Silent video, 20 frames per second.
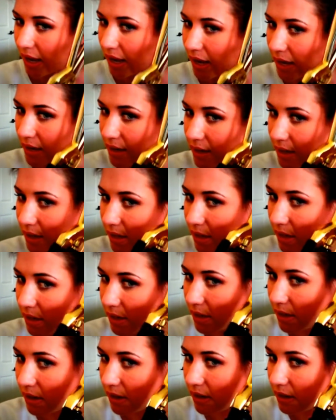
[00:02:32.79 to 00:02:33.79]
and
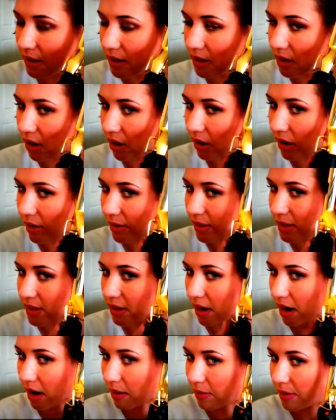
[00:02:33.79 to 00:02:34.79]
start
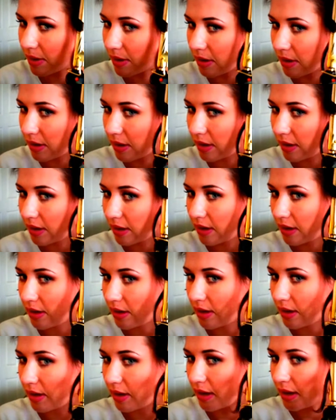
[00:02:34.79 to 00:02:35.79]
at the top
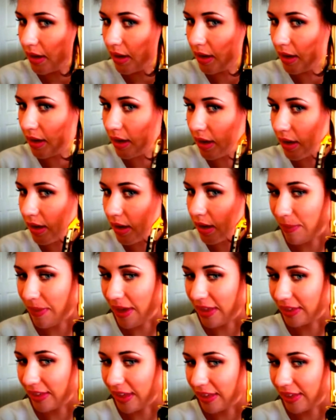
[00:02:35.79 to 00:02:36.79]

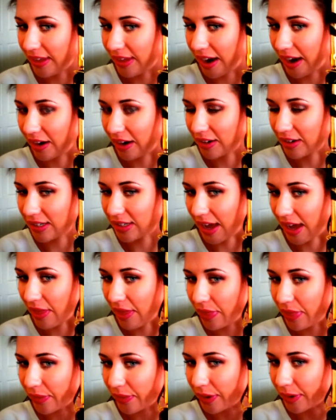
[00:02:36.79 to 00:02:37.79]
and let the hair
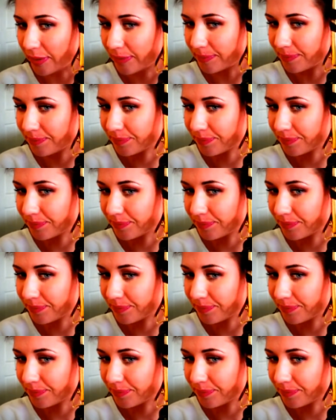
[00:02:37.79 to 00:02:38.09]
slide through.